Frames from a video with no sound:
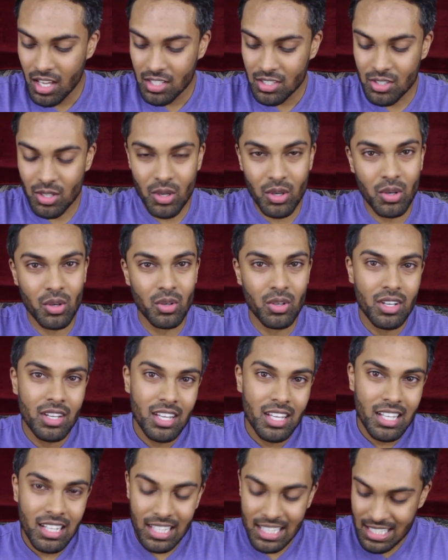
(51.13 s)
So
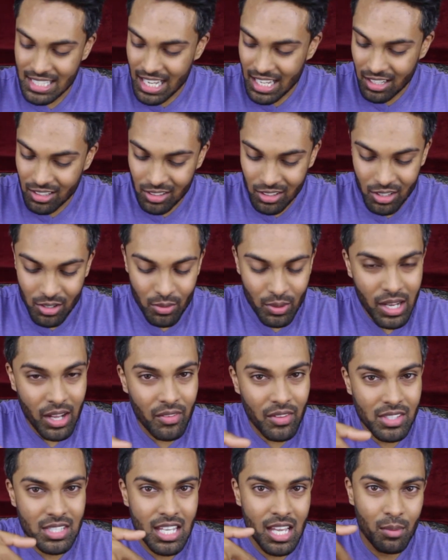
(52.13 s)
let's take a look
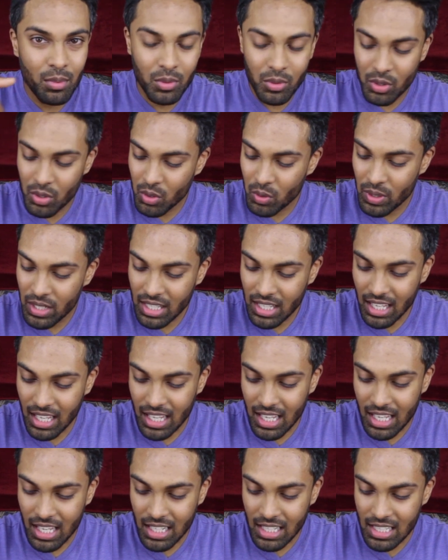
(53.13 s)
around the table real quick
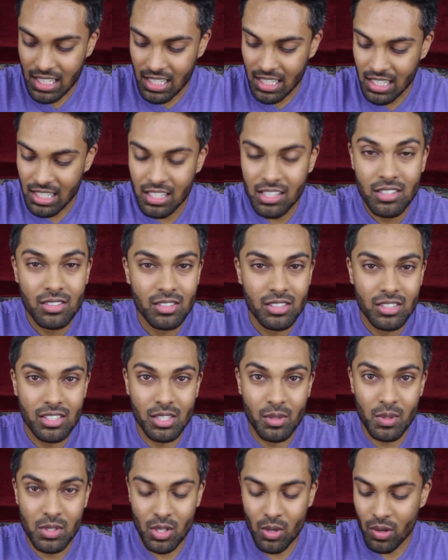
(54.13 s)
and
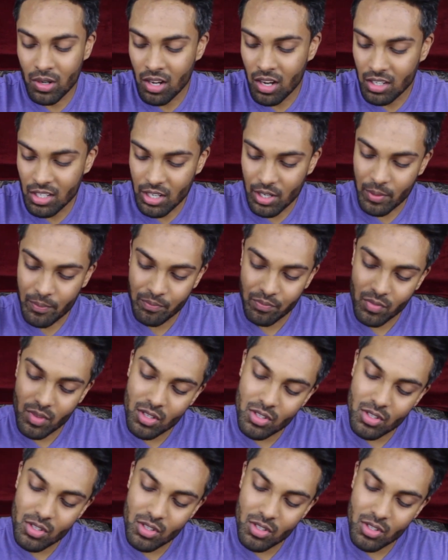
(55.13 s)
see what's going on here.